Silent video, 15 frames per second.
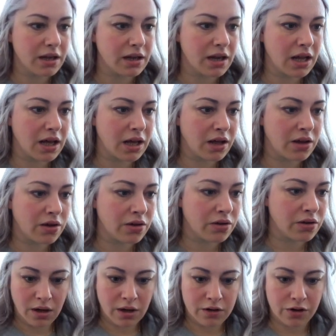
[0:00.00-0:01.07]
Now,
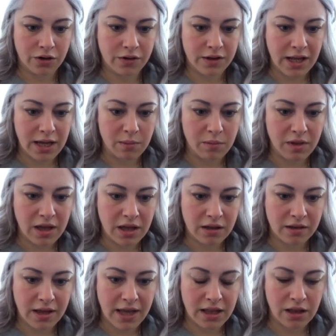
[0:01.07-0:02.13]
so same thing,
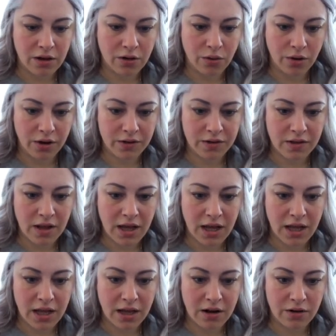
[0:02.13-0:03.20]
daily cross
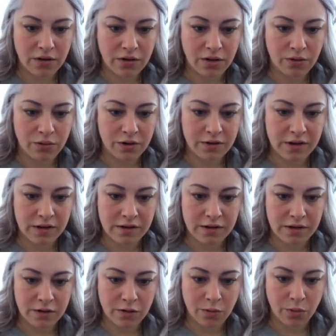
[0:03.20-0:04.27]
there. The
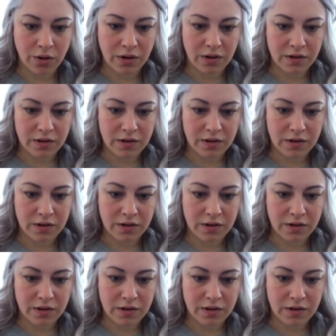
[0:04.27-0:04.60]
resistance was